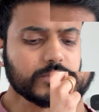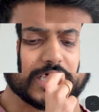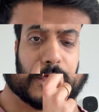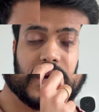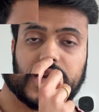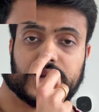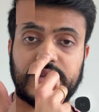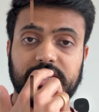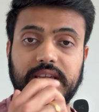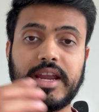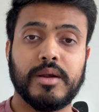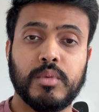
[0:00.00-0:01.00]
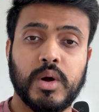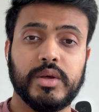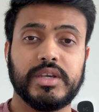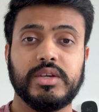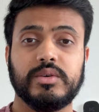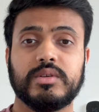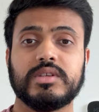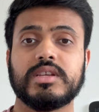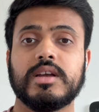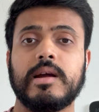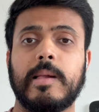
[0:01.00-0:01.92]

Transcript: where the air molecules,